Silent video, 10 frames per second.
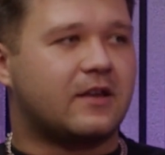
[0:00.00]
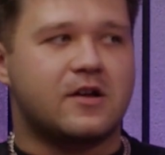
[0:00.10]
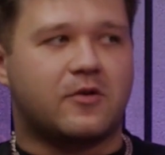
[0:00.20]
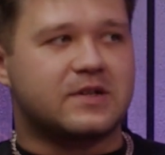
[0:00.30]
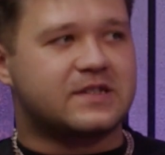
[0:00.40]
They
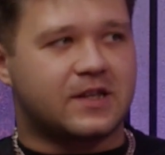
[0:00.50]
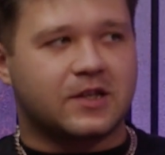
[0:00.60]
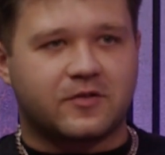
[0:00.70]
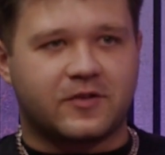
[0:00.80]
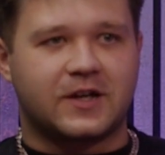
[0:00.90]
always say they
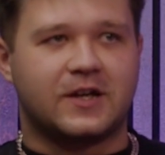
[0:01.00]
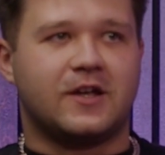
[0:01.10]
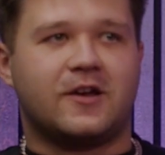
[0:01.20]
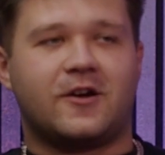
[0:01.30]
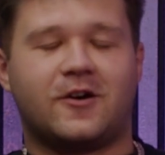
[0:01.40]
love it,
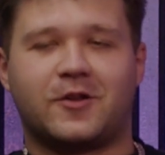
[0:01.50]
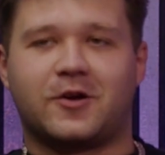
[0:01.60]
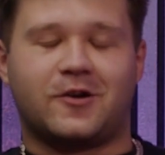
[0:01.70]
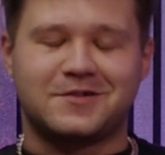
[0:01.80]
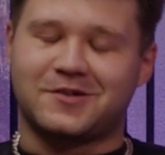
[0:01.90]
or they
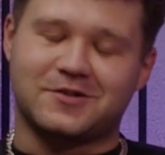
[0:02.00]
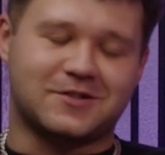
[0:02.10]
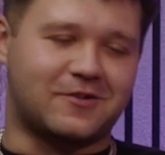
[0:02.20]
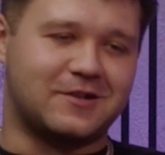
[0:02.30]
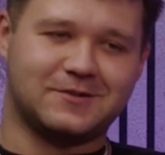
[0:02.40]
go, oh,
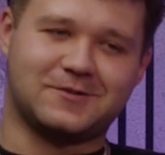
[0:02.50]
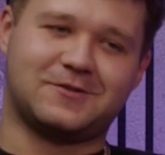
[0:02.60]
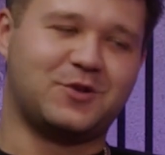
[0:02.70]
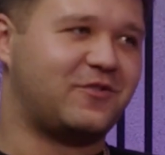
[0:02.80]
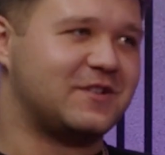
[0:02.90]
sorry, it's just
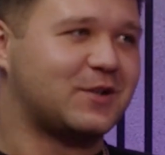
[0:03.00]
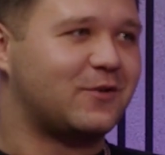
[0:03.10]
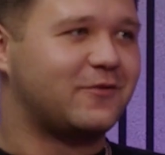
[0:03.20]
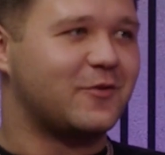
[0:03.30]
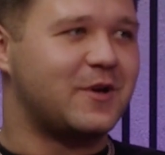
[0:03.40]
too
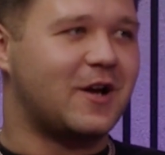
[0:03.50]
physical for me.